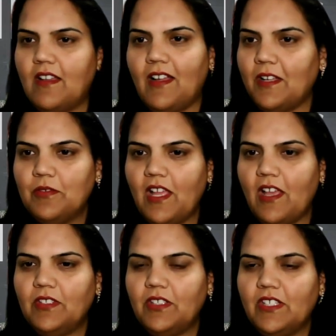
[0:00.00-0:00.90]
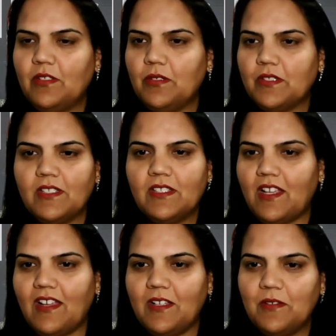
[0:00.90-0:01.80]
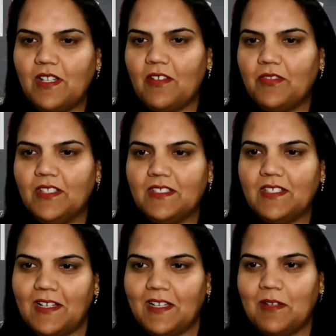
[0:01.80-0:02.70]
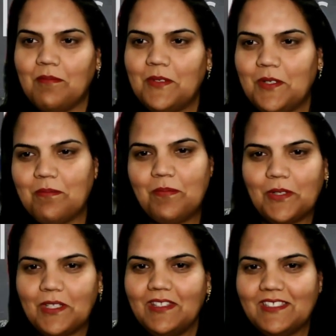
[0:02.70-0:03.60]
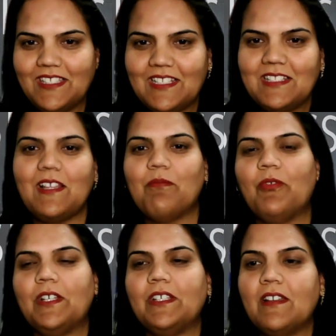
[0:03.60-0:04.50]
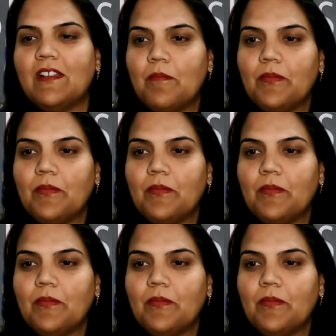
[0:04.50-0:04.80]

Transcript: I don't have the resources. I don't have the time to put this in somewhere.